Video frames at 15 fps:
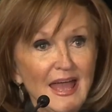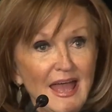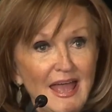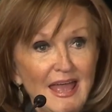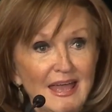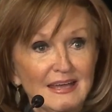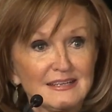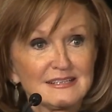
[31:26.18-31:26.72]

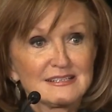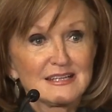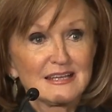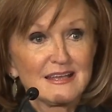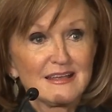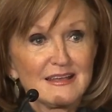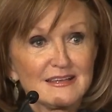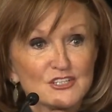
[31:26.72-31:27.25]
And
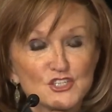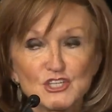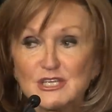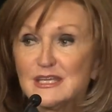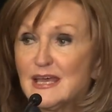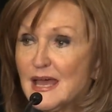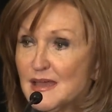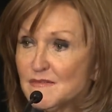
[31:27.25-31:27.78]
she
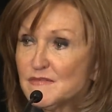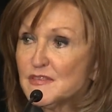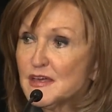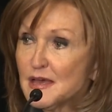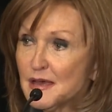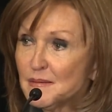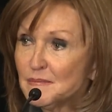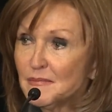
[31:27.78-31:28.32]
gave
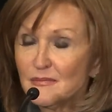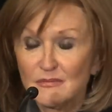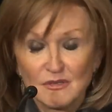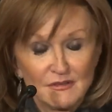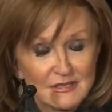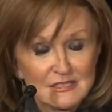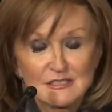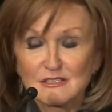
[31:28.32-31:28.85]
them,
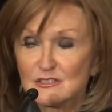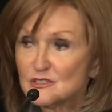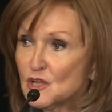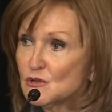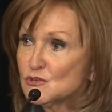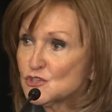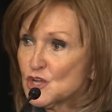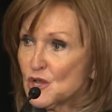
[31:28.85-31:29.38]
this is
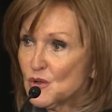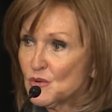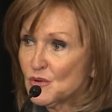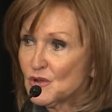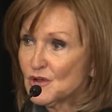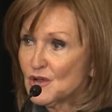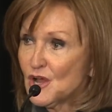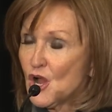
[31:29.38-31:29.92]
no
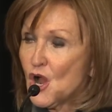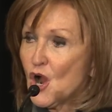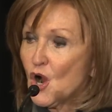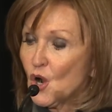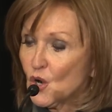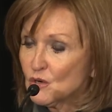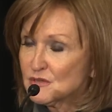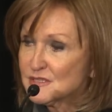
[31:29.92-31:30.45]
joke,
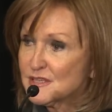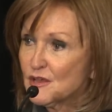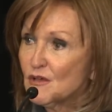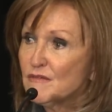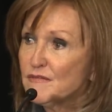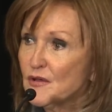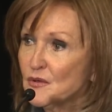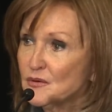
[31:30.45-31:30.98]
her cell
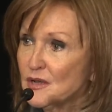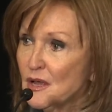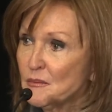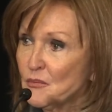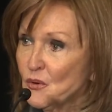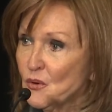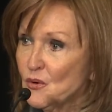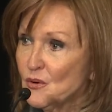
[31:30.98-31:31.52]
phone
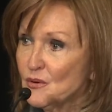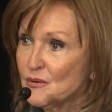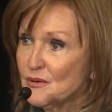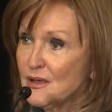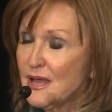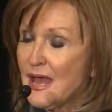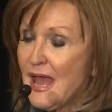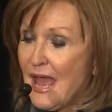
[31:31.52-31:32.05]
number
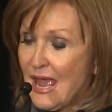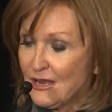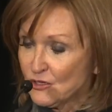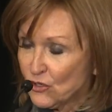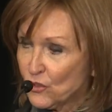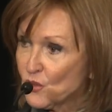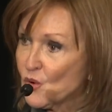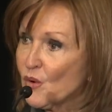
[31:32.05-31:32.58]
and
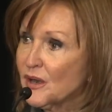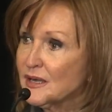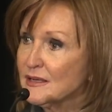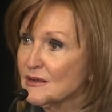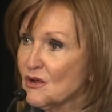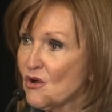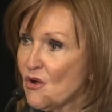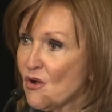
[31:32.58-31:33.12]
her credit
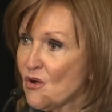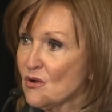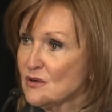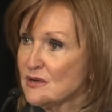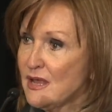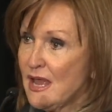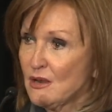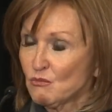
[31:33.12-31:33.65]

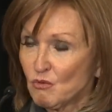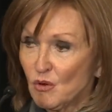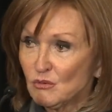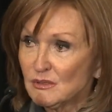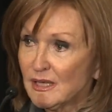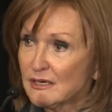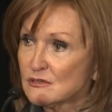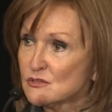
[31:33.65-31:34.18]
card and wrote
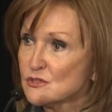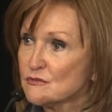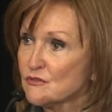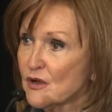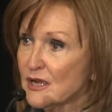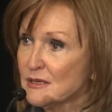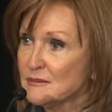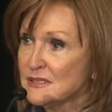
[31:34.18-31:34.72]
letters of
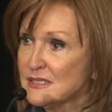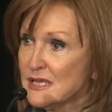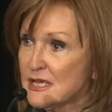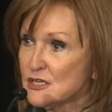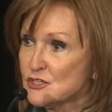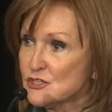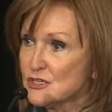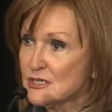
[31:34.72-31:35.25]

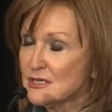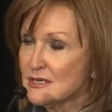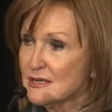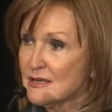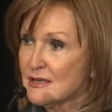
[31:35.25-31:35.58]
recommendation.